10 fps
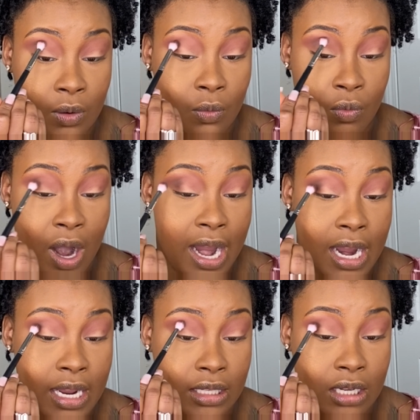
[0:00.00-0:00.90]
right
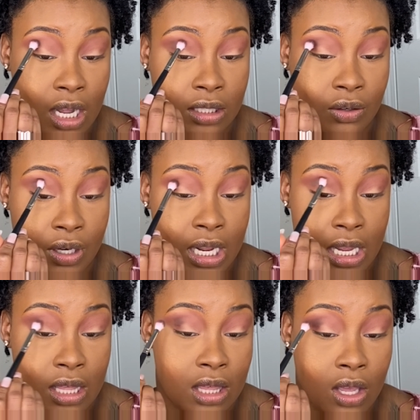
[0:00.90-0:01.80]
in
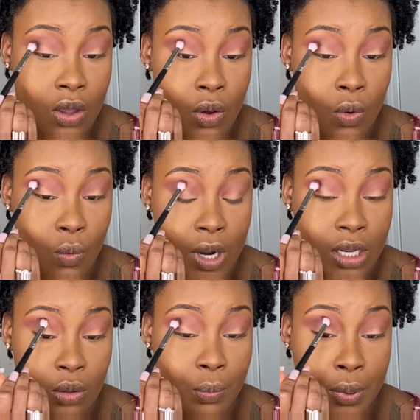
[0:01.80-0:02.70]
underneath where
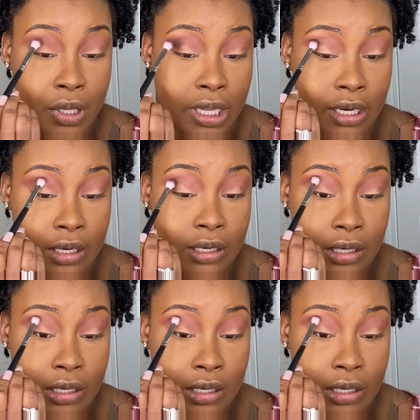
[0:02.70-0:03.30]
you put